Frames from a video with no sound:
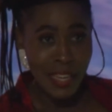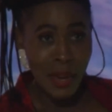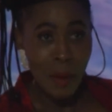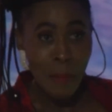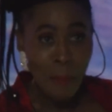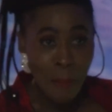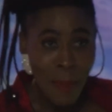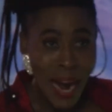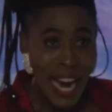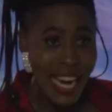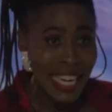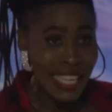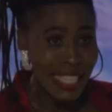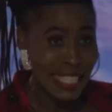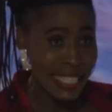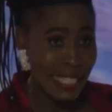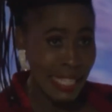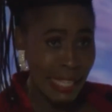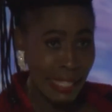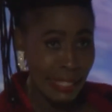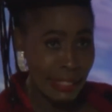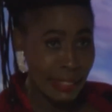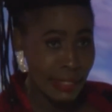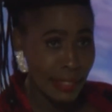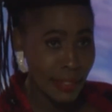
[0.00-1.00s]
the
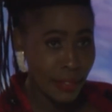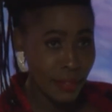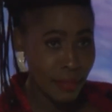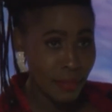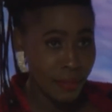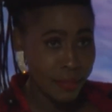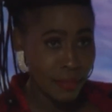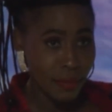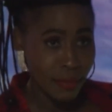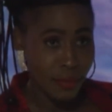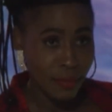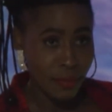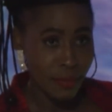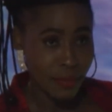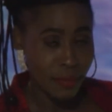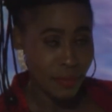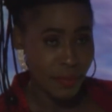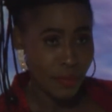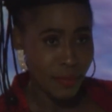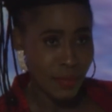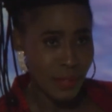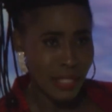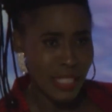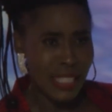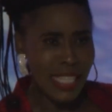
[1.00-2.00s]
mindset
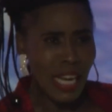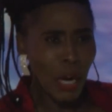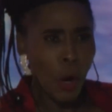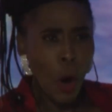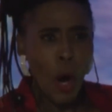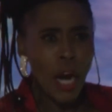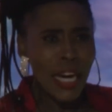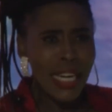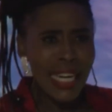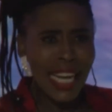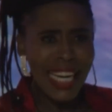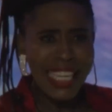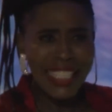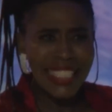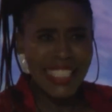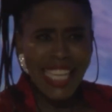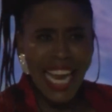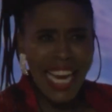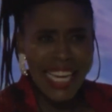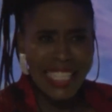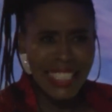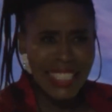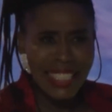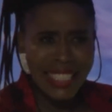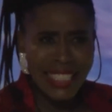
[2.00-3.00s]
the conduct
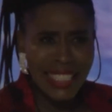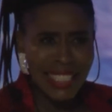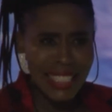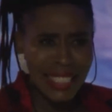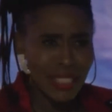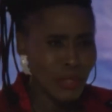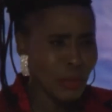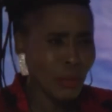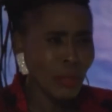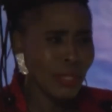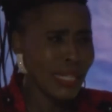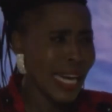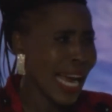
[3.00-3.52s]
changes you